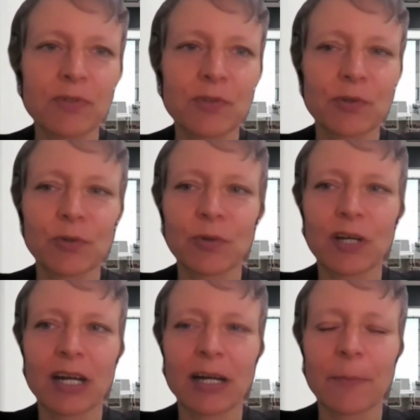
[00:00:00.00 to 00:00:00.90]
so
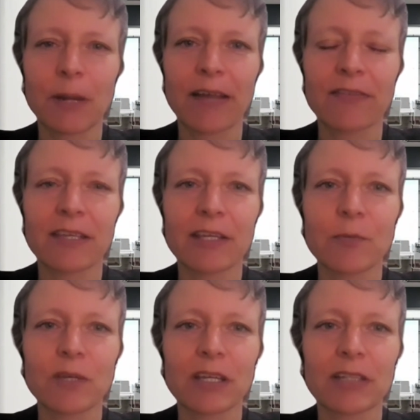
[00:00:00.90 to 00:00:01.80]
I think
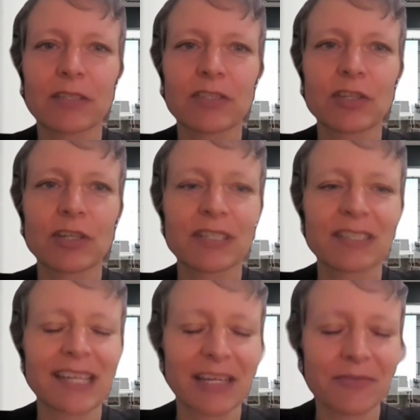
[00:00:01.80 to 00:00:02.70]
we can start
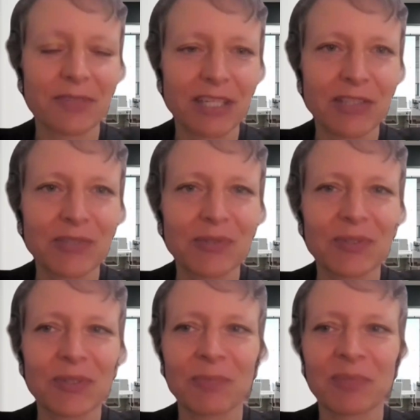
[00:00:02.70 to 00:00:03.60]
diving into the
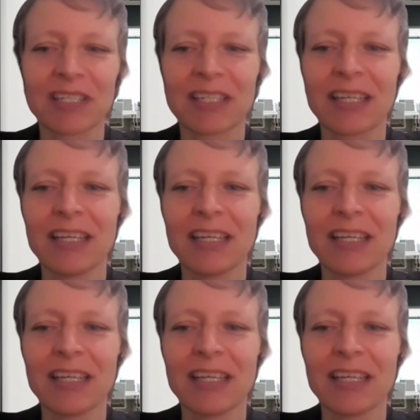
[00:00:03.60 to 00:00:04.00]
topic.